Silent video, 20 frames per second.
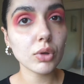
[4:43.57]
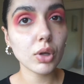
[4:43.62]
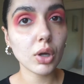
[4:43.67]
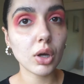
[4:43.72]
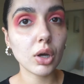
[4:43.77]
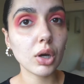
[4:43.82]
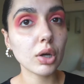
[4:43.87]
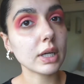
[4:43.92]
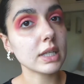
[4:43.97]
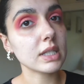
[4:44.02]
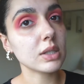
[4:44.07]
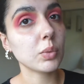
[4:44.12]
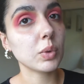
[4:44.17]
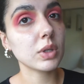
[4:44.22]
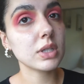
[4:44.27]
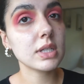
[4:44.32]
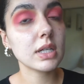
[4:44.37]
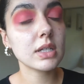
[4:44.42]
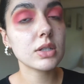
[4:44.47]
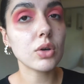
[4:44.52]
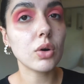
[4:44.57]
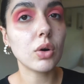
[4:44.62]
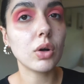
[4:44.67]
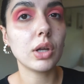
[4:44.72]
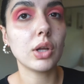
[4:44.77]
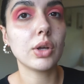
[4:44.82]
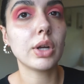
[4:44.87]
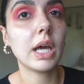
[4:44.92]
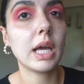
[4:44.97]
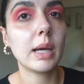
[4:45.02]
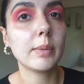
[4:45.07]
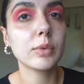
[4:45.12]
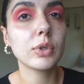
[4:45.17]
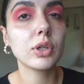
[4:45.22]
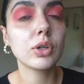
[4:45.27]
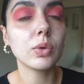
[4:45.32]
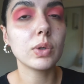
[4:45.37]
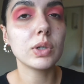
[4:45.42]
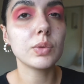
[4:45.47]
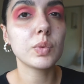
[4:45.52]
Okay, so once that's all on, I am going to
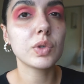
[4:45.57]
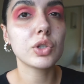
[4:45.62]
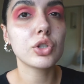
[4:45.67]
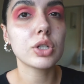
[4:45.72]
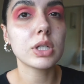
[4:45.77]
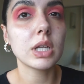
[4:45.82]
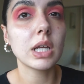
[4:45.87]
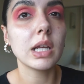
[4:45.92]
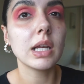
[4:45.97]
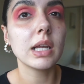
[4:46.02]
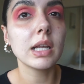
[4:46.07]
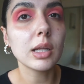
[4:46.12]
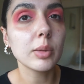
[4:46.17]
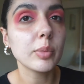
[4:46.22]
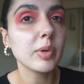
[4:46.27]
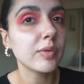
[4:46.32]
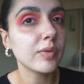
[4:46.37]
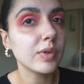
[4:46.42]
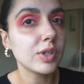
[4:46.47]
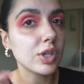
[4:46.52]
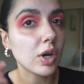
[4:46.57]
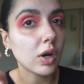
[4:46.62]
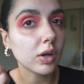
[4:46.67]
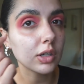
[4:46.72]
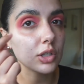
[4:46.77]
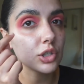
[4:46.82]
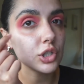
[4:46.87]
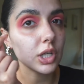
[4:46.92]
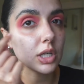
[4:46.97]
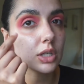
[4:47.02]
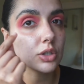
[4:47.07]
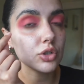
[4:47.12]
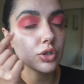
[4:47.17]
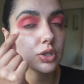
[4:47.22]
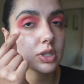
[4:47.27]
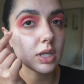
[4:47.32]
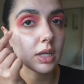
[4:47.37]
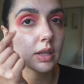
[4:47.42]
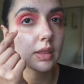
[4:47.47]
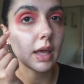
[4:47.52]
go in with just a little bit of a darker shade
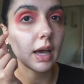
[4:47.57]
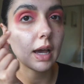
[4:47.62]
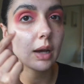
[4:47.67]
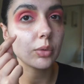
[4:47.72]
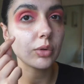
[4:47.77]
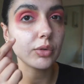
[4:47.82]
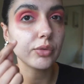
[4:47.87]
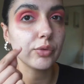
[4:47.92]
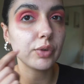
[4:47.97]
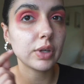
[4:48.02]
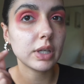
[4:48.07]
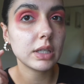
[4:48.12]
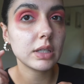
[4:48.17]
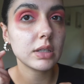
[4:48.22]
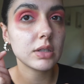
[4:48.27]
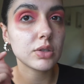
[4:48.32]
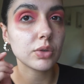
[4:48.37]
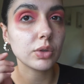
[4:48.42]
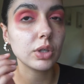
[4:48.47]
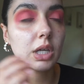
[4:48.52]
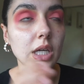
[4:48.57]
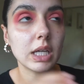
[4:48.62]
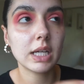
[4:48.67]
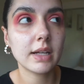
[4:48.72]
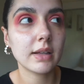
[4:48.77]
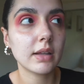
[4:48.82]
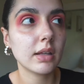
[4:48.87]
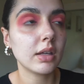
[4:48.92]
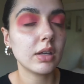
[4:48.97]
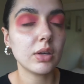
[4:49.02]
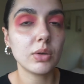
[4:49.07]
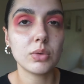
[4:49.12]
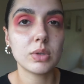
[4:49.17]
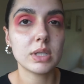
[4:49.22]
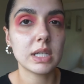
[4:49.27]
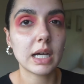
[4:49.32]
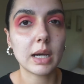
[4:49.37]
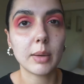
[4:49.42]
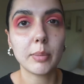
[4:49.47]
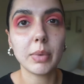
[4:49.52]
just in the outer V, so you can either use
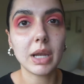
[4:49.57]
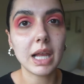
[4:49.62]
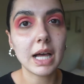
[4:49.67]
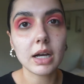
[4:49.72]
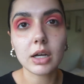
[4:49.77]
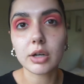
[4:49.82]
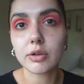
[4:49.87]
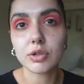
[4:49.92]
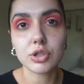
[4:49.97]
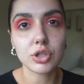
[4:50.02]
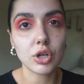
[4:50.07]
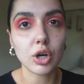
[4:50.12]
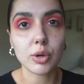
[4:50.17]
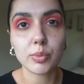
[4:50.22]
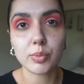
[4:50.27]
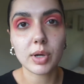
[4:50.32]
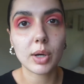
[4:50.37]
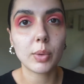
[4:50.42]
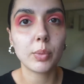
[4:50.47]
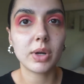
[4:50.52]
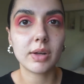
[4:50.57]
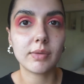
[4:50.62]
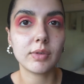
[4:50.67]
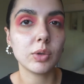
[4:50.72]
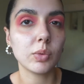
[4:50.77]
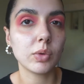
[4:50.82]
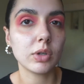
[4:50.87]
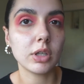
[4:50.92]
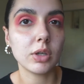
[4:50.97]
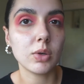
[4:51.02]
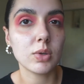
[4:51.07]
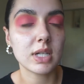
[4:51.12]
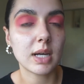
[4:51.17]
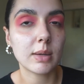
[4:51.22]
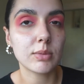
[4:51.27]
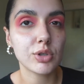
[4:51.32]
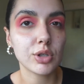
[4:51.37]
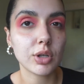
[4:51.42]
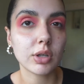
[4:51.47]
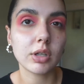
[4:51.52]
like a black or a dark brown, whatever you want to use.
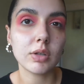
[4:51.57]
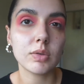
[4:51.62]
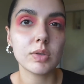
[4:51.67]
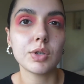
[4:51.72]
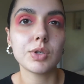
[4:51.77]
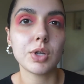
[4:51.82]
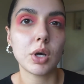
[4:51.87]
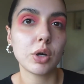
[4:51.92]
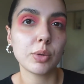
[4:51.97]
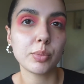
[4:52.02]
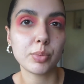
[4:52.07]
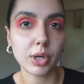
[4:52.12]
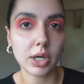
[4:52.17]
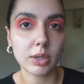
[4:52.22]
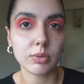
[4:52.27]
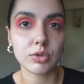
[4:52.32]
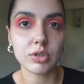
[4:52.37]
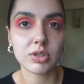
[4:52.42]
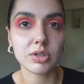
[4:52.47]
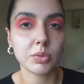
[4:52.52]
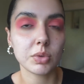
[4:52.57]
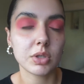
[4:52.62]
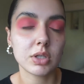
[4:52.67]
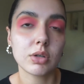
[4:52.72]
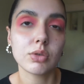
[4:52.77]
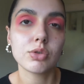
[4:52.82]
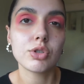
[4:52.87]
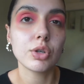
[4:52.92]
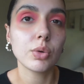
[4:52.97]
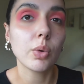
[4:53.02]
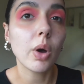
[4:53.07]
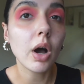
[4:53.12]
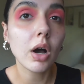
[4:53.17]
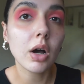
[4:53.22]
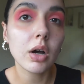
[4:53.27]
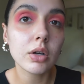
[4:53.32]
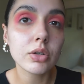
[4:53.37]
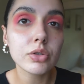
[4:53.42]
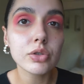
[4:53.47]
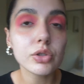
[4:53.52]
I'm just going to use a dark brown just so it's not too
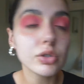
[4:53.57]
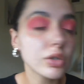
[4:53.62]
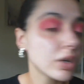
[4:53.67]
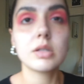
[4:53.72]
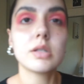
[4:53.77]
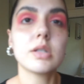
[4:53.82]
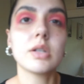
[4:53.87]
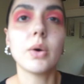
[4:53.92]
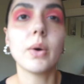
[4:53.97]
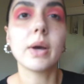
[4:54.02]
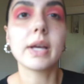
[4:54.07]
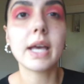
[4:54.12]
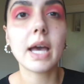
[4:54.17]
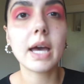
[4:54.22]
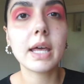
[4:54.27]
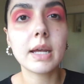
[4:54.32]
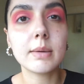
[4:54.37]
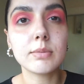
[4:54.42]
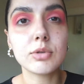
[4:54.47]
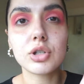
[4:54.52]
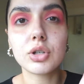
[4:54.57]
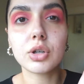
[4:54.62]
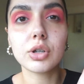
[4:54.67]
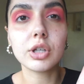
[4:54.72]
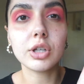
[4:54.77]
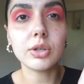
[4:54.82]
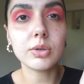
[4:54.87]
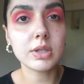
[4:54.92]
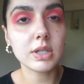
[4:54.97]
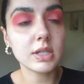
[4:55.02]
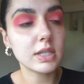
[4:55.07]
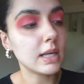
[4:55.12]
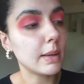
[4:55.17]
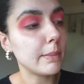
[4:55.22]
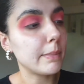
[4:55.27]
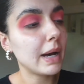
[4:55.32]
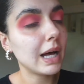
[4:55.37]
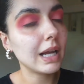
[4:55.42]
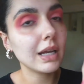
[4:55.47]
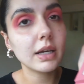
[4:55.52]
harsh. So again, I'm just going to use the same
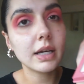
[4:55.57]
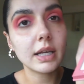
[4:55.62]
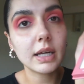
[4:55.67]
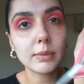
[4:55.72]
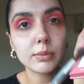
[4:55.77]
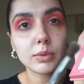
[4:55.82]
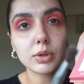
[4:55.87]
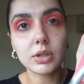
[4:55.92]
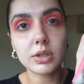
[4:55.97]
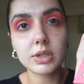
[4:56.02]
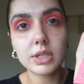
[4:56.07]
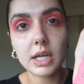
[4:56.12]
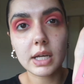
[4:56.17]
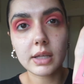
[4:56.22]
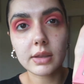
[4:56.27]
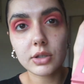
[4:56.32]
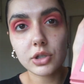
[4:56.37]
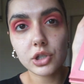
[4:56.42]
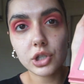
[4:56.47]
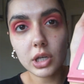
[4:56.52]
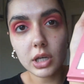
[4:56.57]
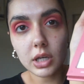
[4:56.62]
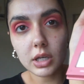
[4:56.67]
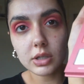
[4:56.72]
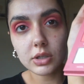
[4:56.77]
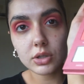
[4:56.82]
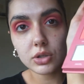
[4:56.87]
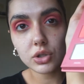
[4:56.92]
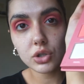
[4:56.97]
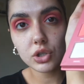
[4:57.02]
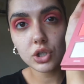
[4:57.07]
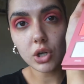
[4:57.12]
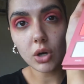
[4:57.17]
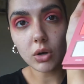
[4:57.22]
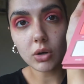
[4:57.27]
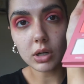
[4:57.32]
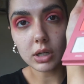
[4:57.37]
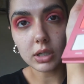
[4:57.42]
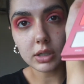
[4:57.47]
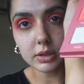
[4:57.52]
palette and I'm going to take the shade
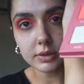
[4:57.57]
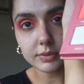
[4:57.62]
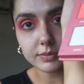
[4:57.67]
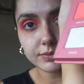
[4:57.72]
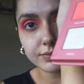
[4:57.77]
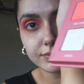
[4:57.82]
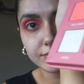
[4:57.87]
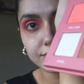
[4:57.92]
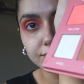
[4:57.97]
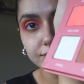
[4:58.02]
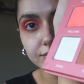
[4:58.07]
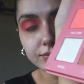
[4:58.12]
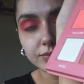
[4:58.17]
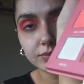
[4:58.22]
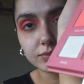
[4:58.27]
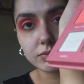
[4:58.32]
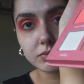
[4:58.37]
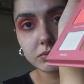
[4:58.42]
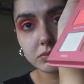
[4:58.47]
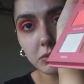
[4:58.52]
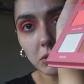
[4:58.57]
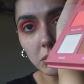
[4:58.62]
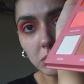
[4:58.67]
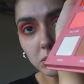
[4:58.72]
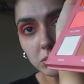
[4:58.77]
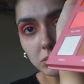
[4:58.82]
Chocolate. Oh.